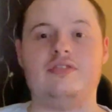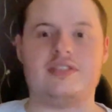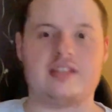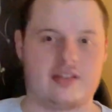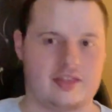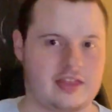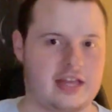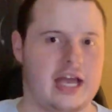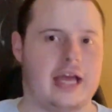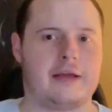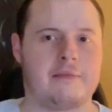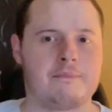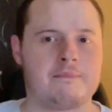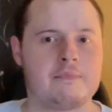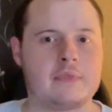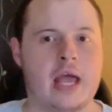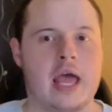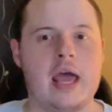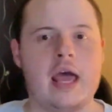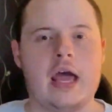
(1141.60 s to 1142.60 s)
the thing.
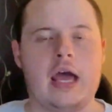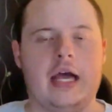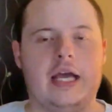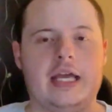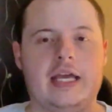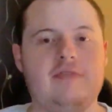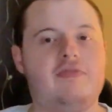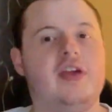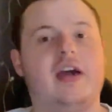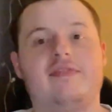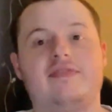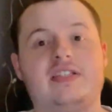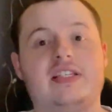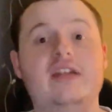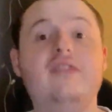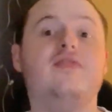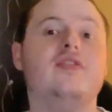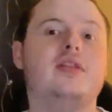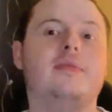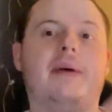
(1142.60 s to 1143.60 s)
If you have
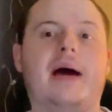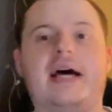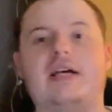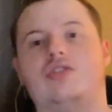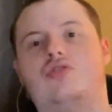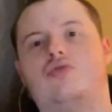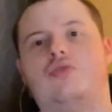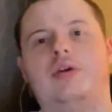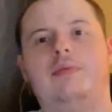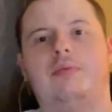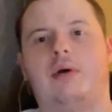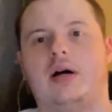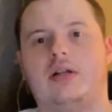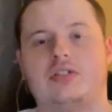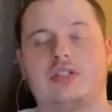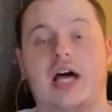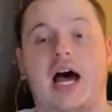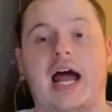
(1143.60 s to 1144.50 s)
seen for the past 3 months,